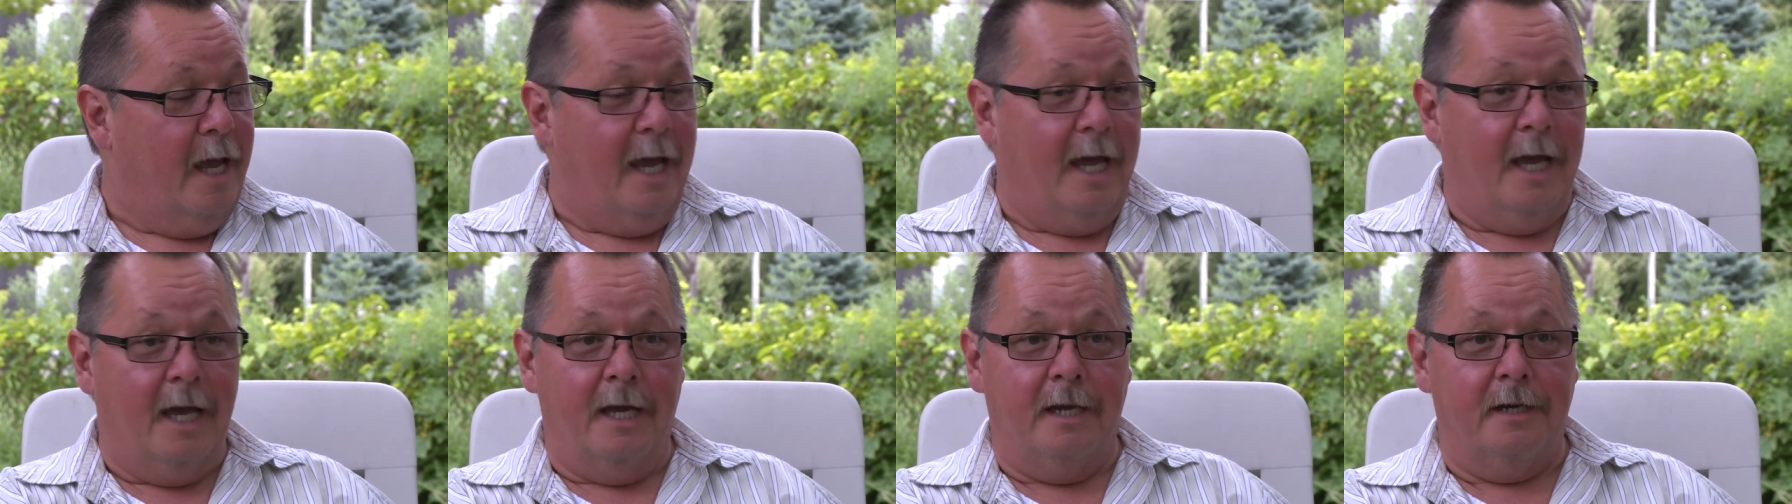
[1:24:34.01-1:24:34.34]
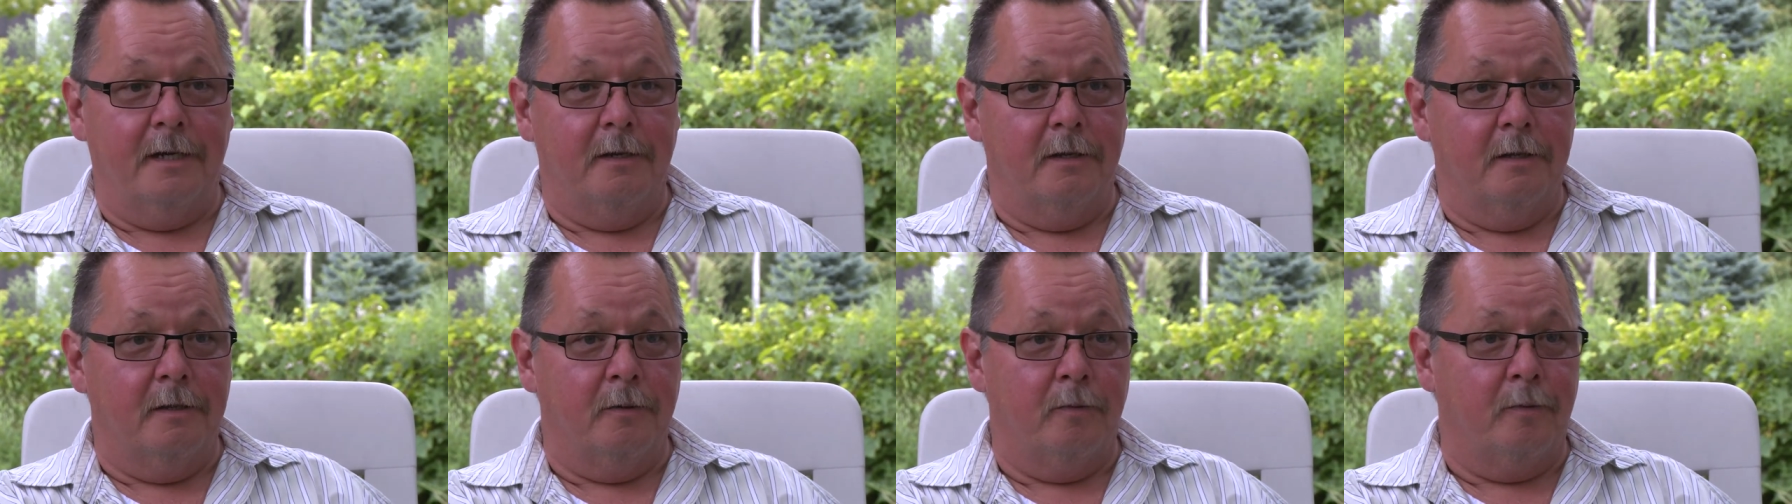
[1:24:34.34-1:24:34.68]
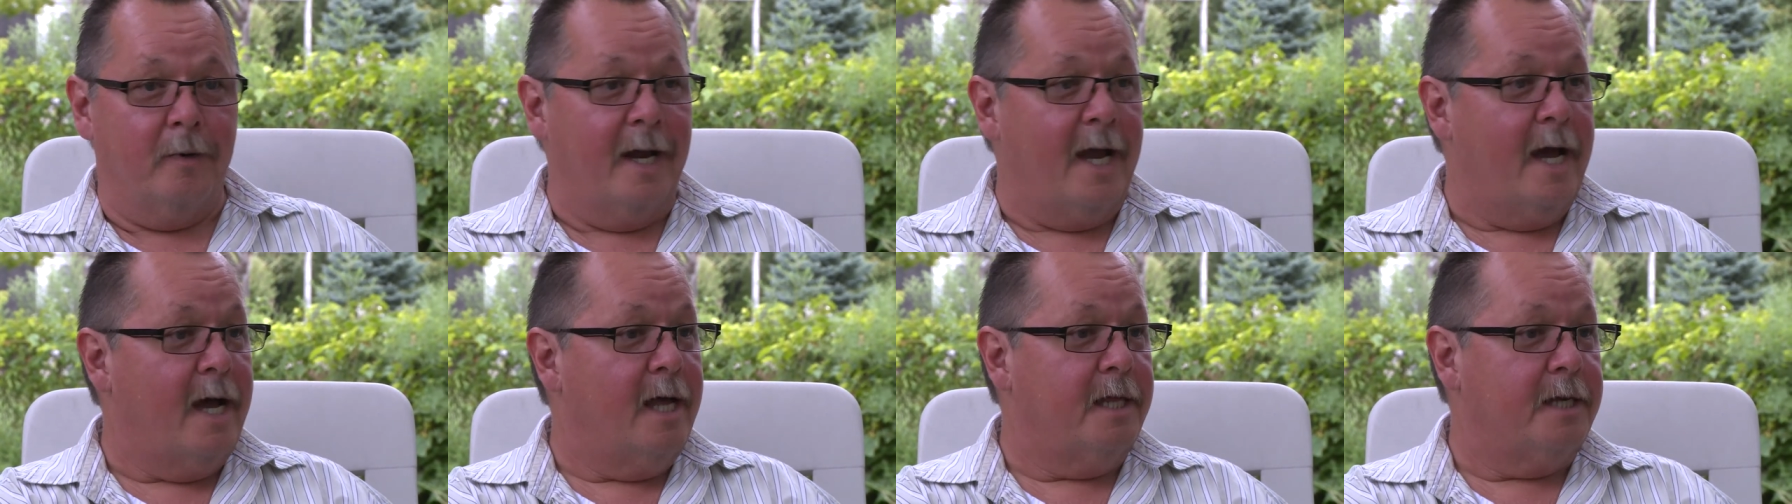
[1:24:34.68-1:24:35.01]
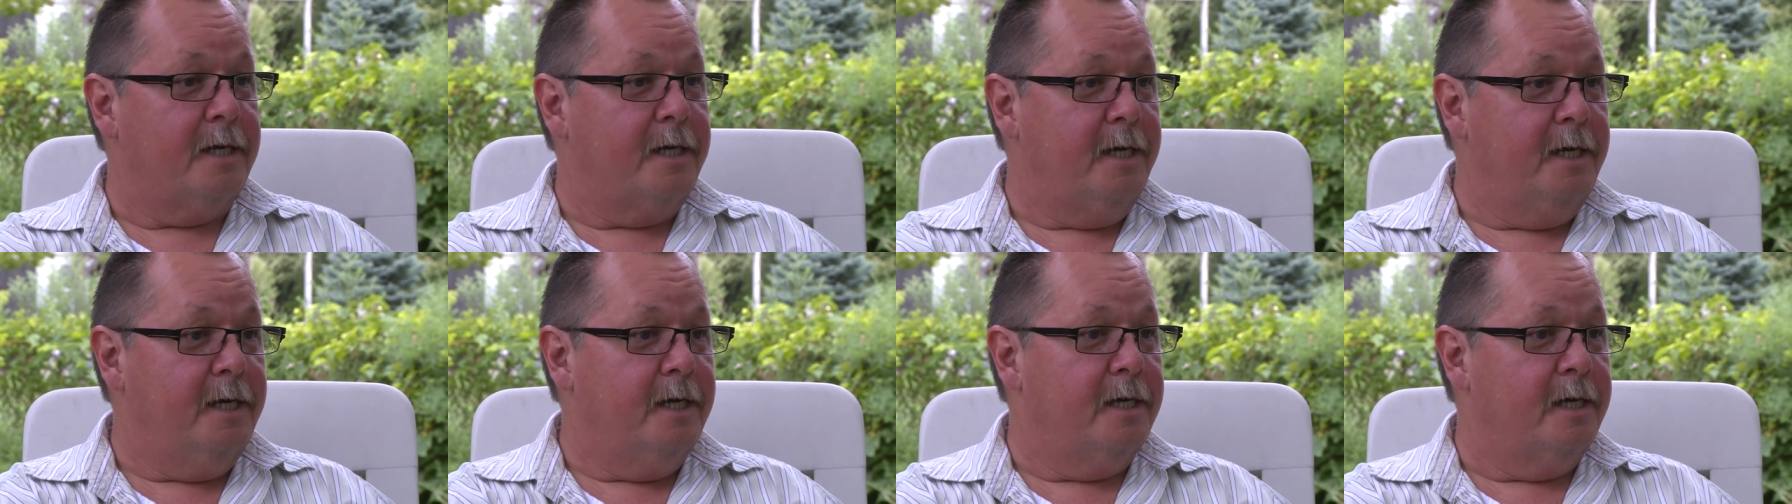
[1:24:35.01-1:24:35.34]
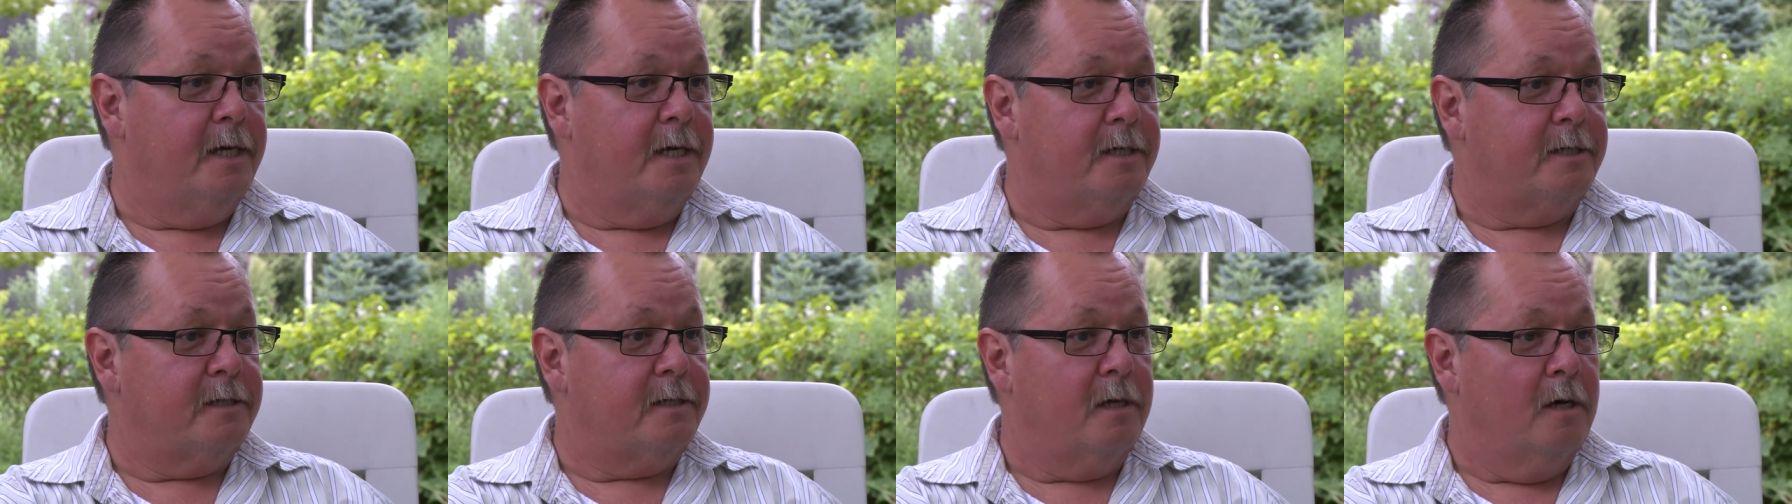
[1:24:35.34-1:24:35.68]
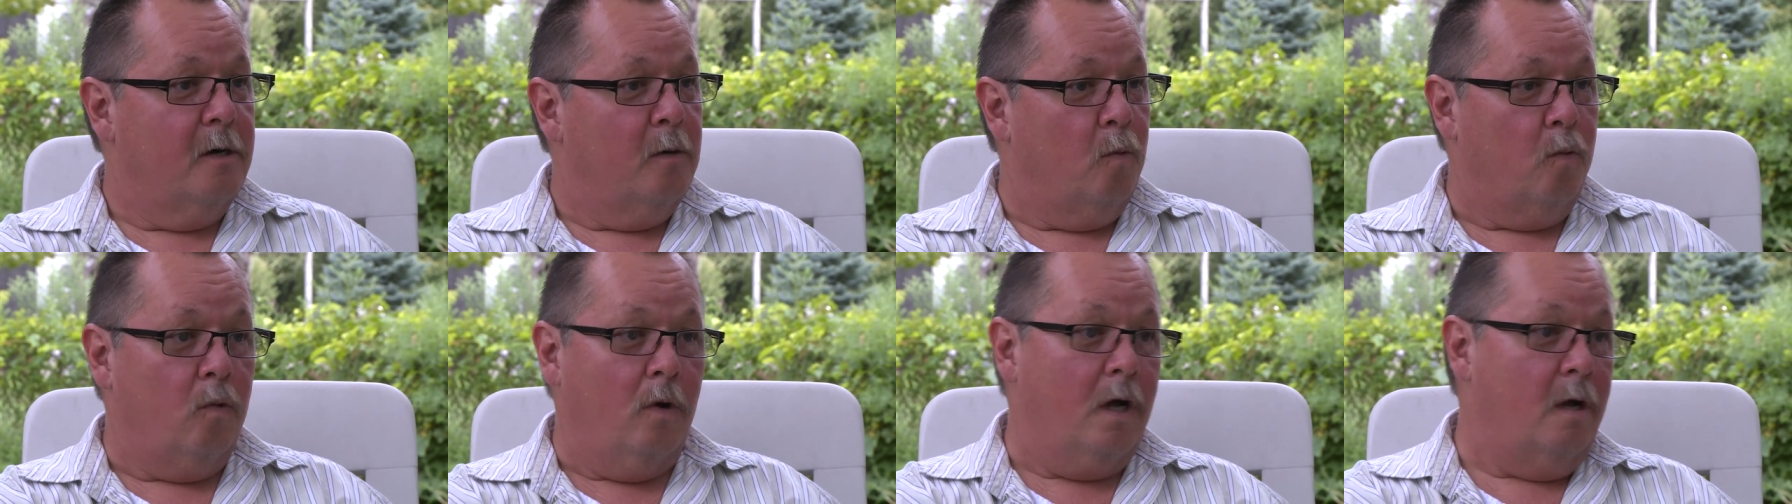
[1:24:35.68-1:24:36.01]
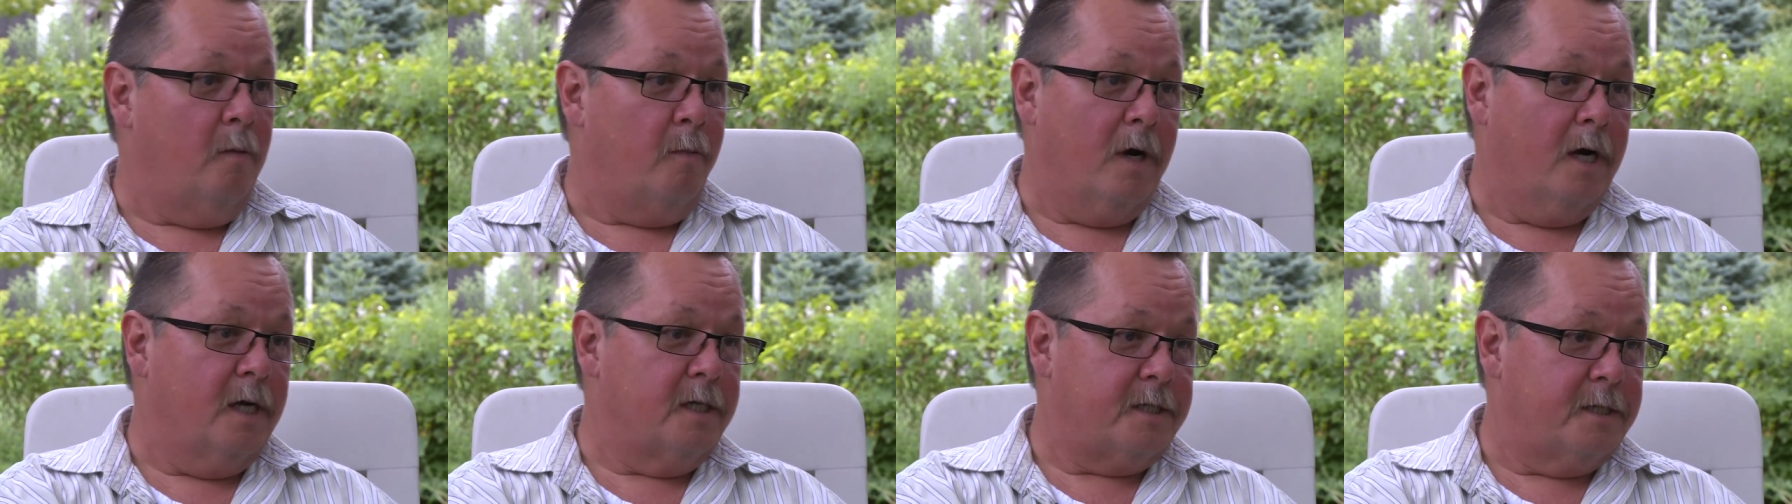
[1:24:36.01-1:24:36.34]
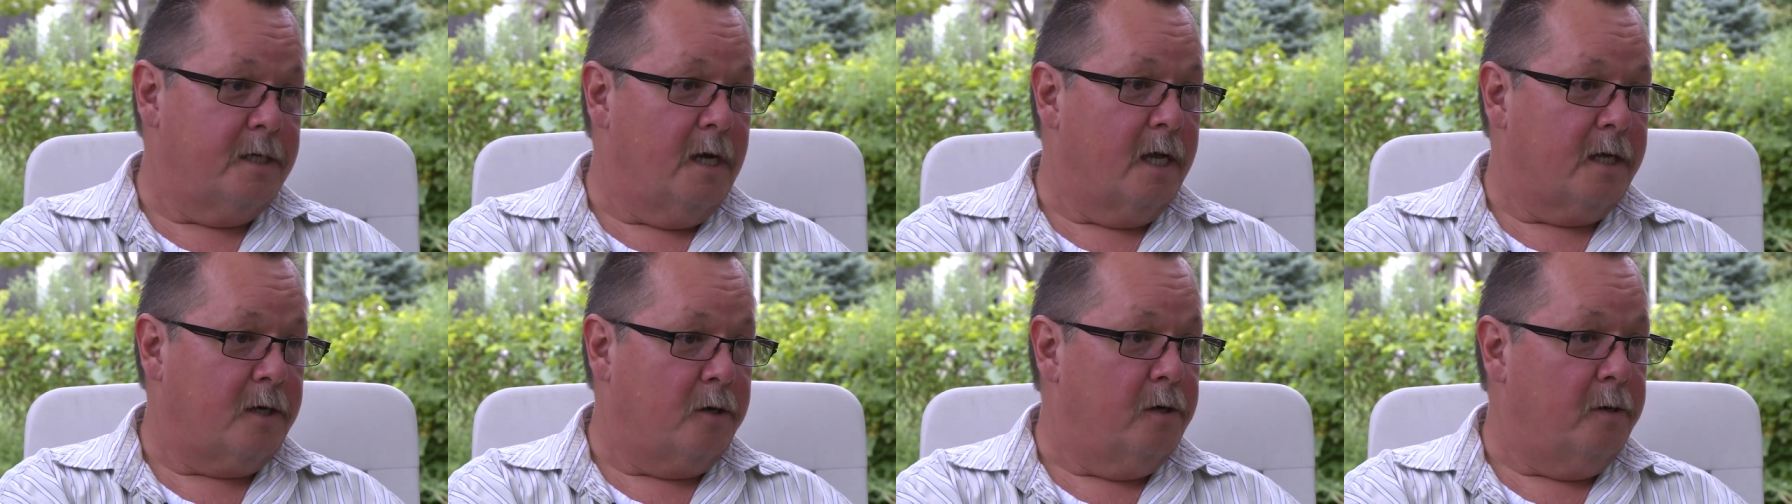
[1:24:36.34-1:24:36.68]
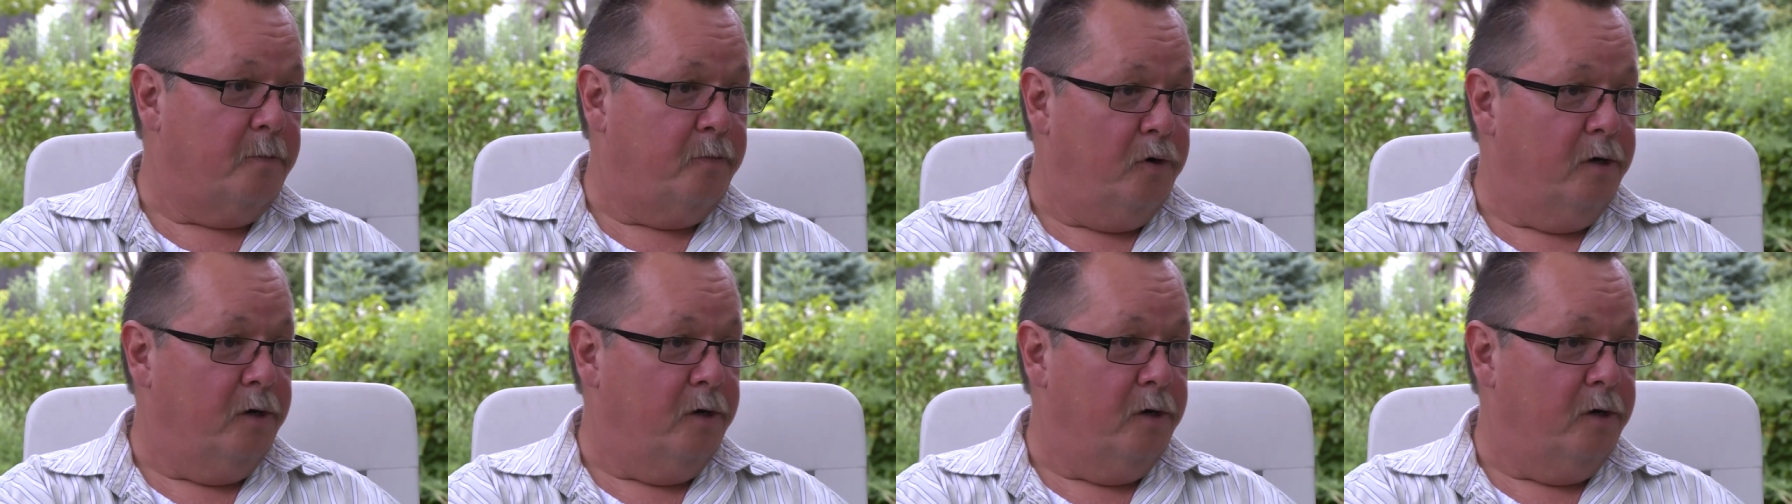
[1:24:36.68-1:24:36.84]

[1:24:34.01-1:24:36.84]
and the reality is Walmart's not going